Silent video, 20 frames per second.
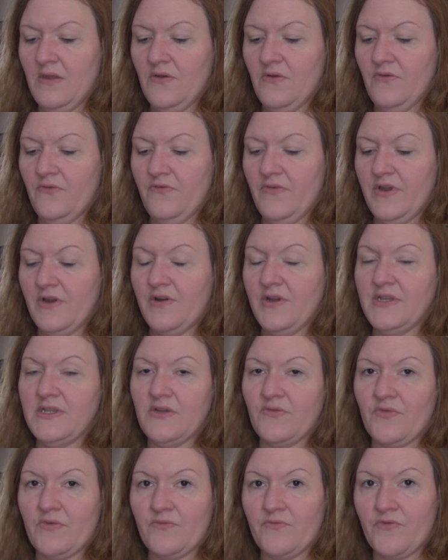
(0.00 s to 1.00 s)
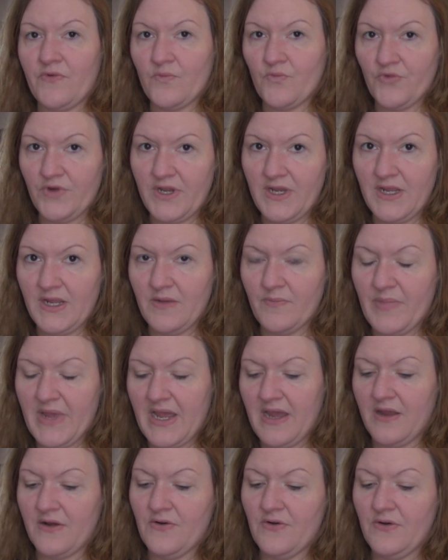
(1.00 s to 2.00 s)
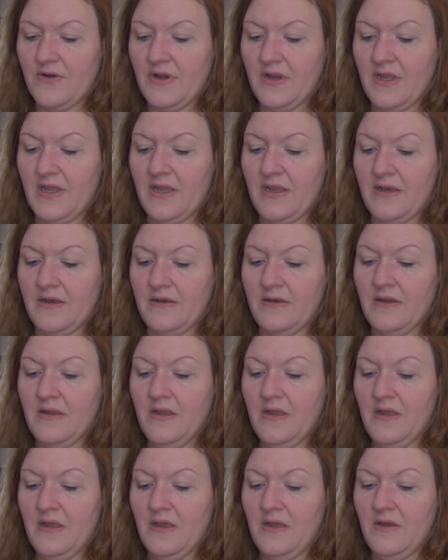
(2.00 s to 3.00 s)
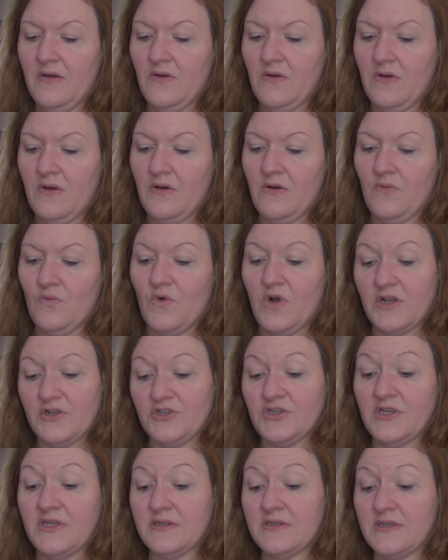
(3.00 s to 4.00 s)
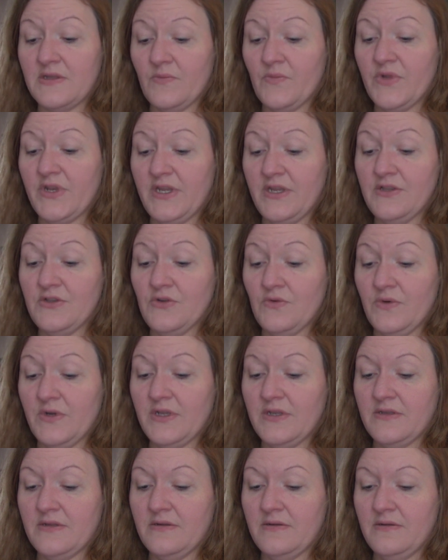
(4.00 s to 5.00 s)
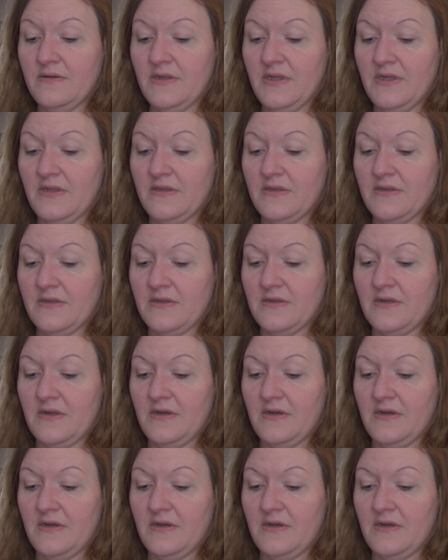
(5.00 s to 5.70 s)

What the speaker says: very different from reading a pattern and watching somebody do it. It's,